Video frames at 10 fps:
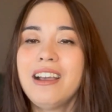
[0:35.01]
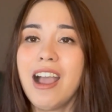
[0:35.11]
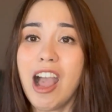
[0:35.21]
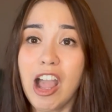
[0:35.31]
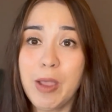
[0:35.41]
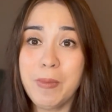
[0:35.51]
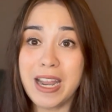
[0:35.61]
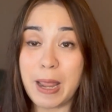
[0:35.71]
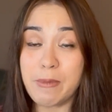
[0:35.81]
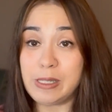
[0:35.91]
Hi, my
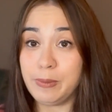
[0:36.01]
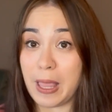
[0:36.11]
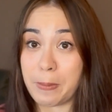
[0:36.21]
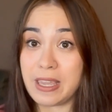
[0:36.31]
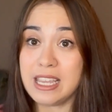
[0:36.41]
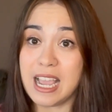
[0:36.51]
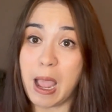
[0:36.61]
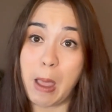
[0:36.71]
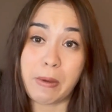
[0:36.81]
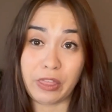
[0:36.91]
name is Blemi.
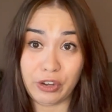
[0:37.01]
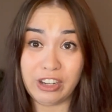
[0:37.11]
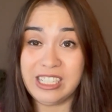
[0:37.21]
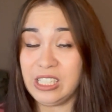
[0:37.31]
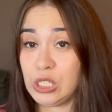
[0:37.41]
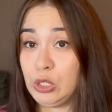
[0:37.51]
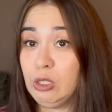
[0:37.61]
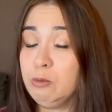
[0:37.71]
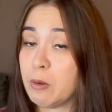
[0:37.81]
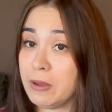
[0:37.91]
I'm a 36 year
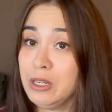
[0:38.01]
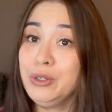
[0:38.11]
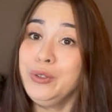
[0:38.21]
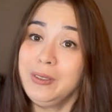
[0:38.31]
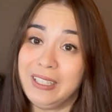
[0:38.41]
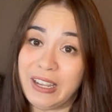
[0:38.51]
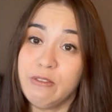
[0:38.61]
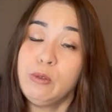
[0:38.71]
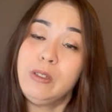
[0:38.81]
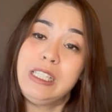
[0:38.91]
old woman who
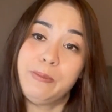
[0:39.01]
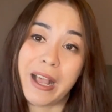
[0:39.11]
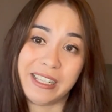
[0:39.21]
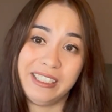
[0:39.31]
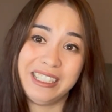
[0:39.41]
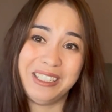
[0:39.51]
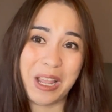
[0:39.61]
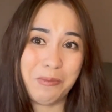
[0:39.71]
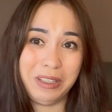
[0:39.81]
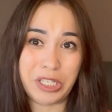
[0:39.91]
lives with spastic
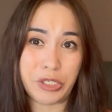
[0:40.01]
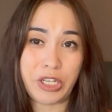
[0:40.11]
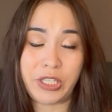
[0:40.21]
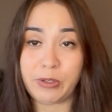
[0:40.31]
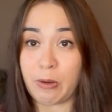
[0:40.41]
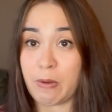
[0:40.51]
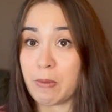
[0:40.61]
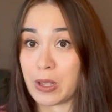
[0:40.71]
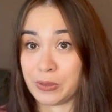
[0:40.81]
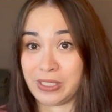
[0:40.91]
diplegia cerebral
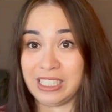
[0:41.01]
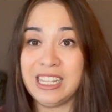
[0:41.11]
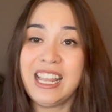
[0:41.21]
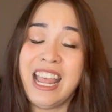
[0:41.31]
palsy.